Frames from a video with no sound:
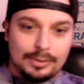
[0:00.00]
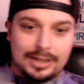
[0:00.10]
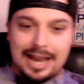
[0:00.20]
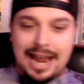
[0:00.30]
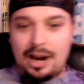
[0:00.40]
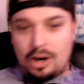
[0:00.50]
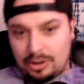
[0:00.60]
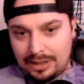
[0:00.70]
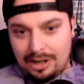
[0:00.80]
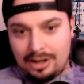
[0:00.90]
get air
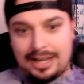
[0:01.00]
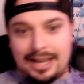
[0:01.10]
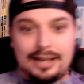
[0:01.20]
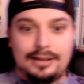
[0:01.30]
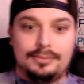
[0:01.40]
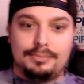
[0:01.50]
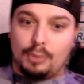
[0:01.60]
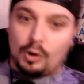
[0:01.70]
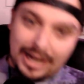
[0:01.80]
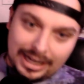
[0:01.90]
clear, get
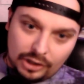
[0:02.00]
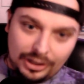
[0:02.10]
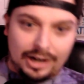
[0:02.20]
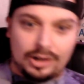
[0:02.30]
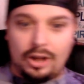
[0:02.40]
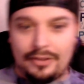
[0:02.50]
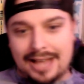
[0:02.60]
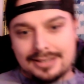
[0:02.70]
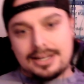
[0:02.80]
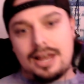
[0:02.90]
marine cleared, all
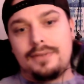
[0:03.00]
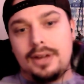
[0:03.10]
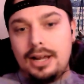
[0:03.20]
that stuff.